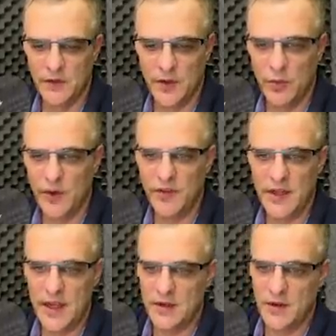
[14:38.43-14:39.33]
So once
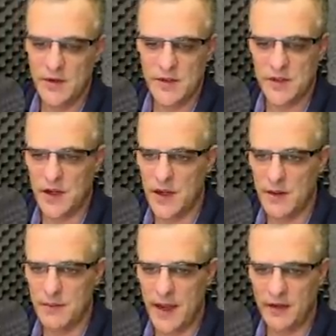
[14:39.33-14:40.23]
again, notice I
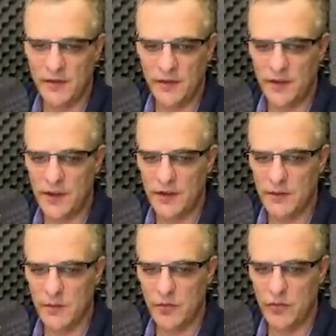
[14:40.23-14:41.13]
am
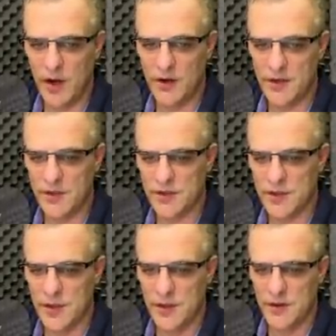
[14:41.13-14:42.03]
accessing
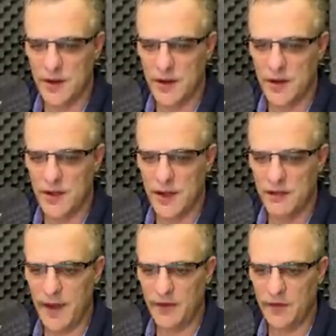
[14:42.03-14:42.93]
routers. I
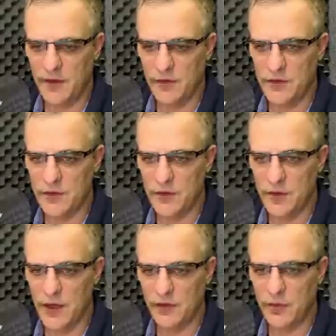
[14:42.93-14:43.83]
have access
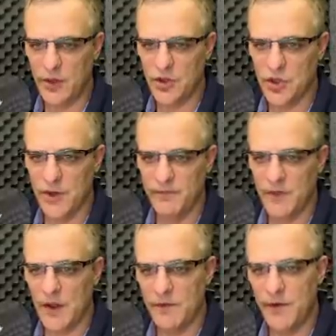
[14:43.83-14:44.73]
to a switch
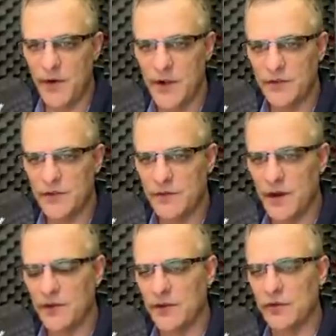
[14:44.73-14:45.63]
of various
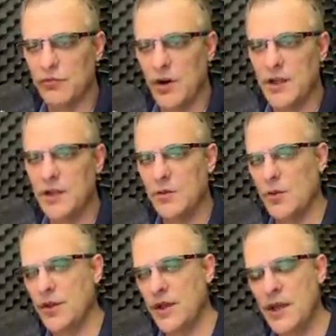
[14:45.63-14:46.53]
devices running
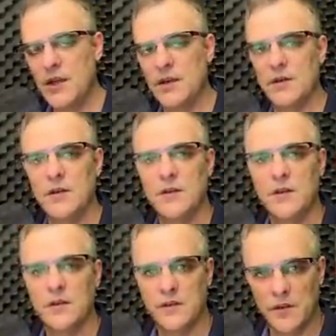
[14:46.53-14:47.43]
within
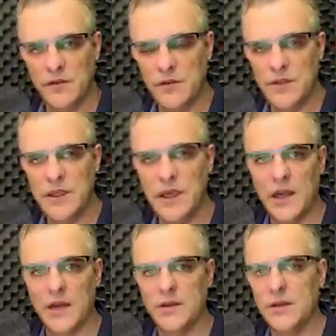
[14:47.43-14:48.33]
Cisco
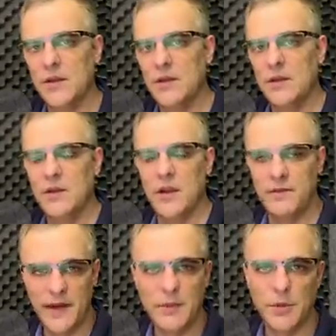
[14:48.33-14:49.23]
dCloud
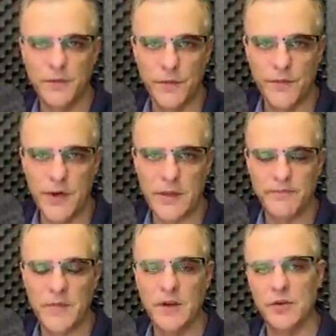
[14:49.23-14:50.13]
available for free.
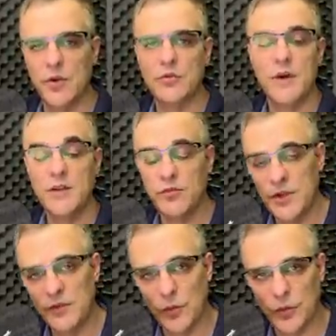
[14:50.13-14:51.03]
So, a great
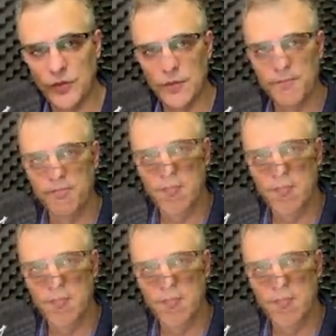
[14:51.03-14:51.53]
resource.